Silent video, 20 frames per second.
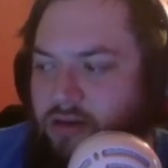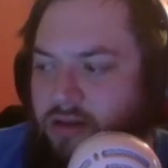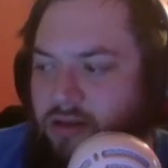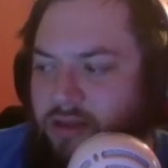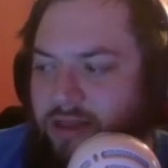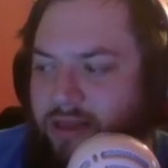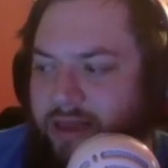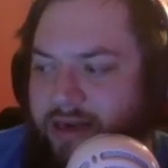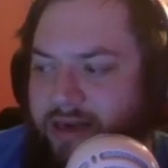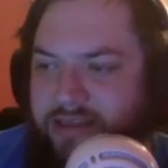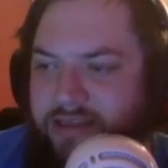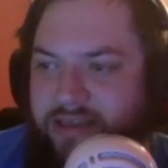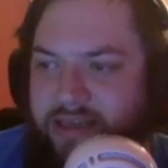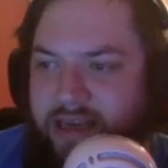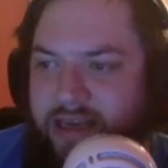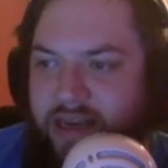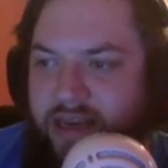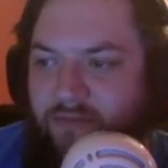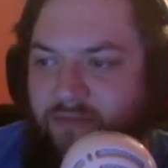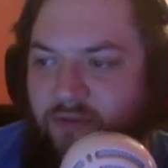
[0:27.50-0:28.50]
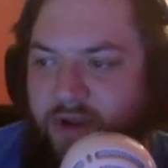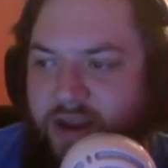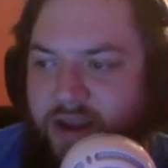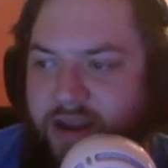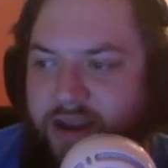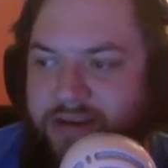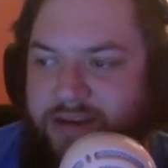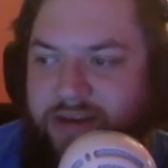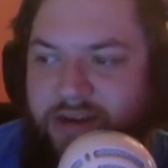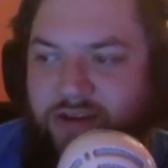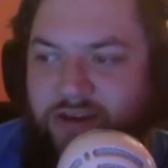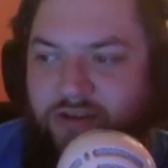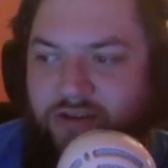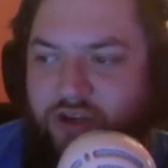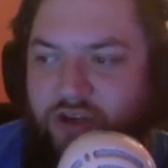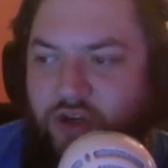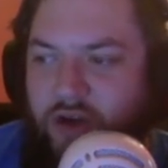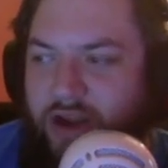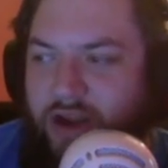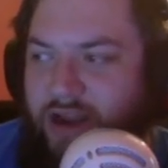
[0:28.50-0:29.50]
Let us see if we can continue the
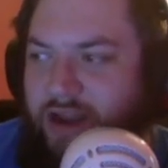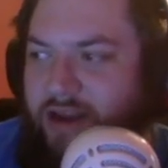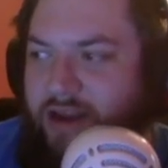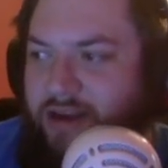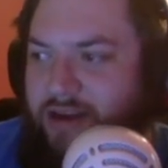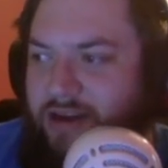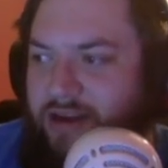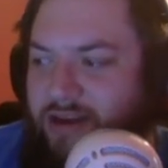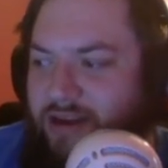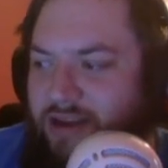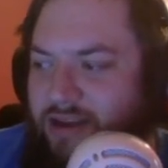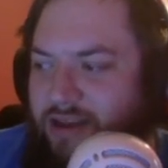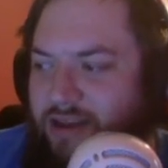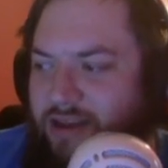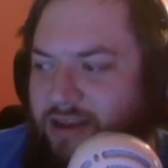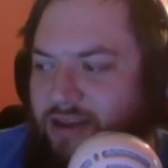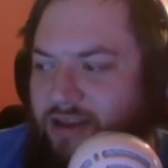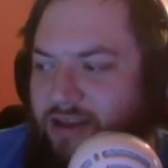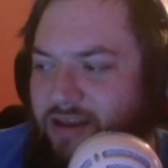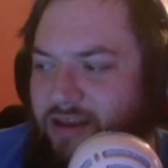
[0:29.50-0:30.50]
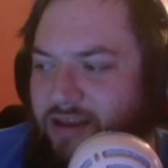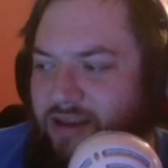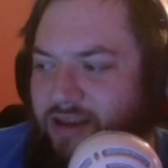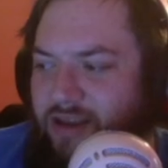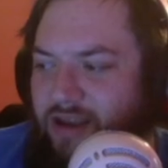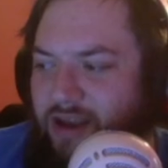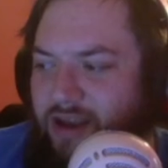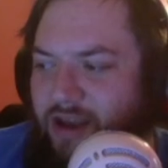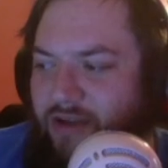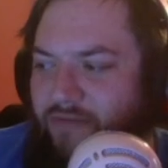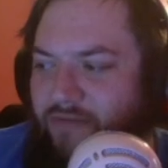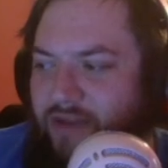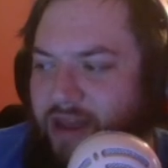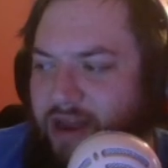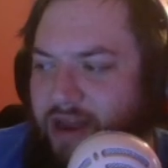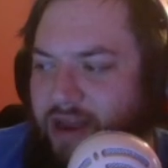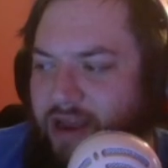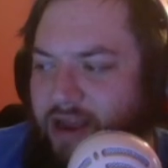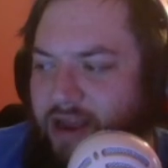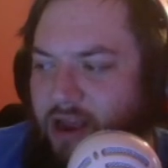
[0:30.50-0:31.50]
trend of
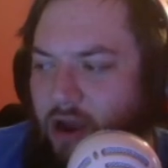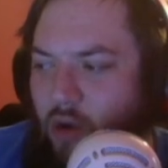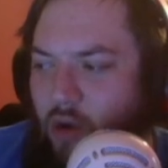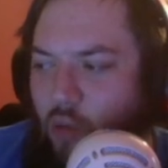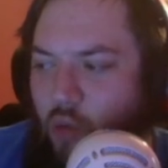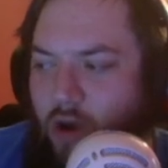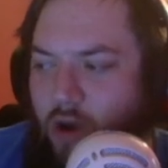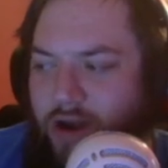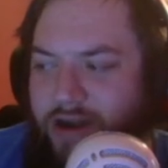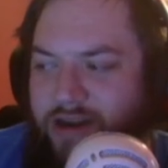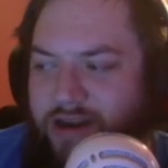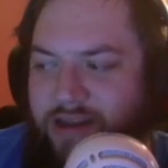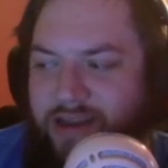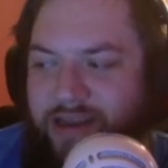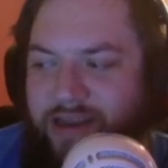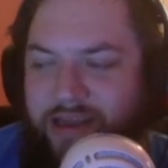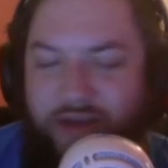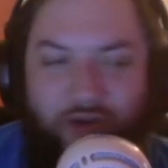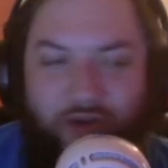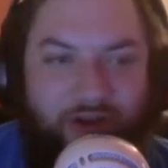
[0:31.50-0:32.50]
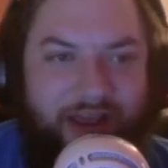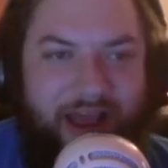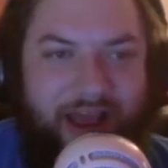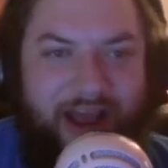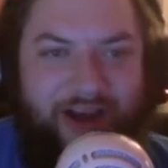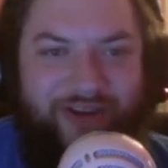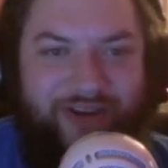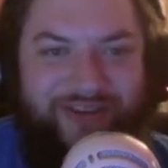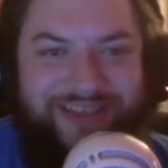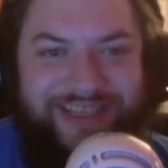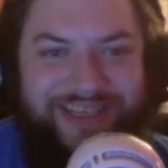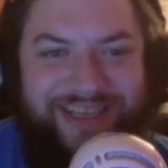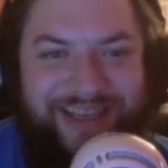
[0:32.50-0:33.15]
getting a one kill count